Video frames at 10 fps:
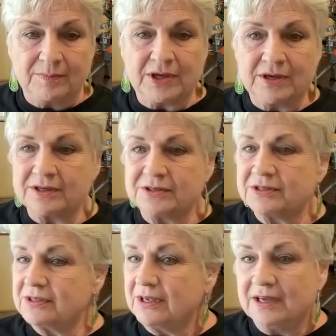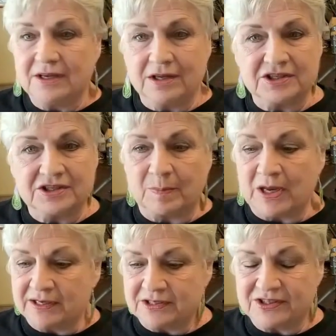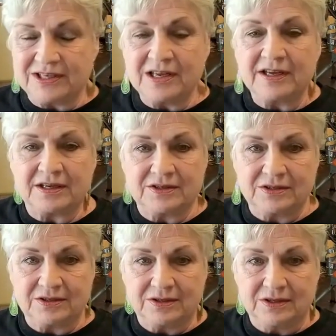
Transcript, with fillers: because it's a blank slate.